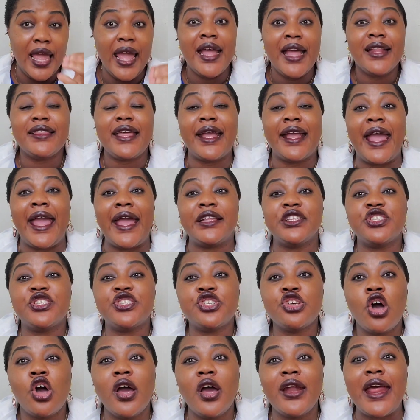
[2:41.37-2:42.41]
They can
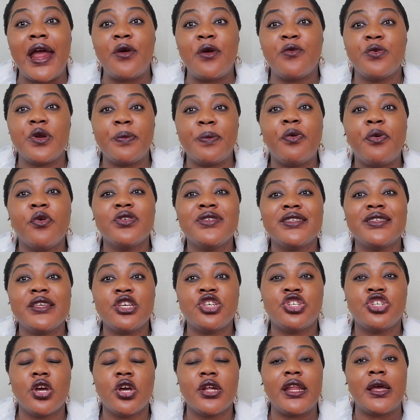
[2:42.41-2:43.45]
turn and
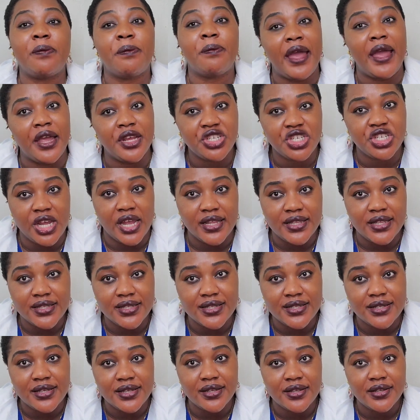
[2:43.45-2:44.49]
reposition a
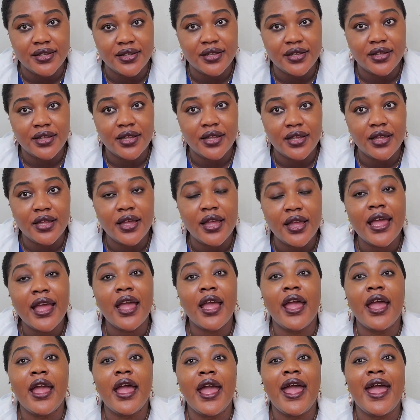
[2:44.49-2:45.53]
patient.
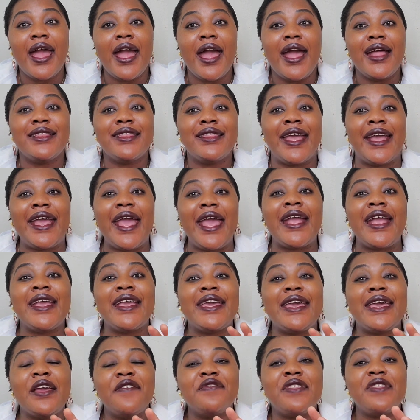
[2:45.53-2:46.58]
They can
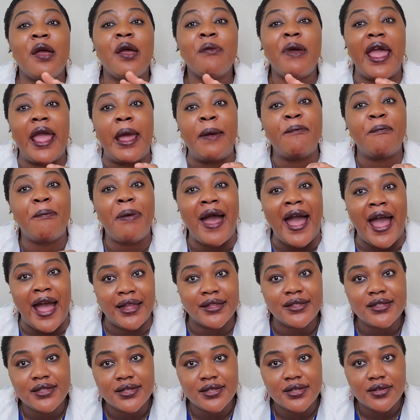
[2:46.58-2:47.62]
give them a
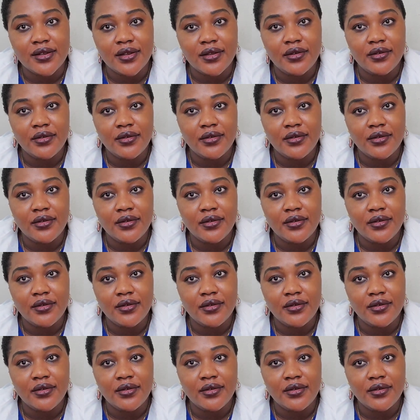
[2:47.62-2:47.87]
bath.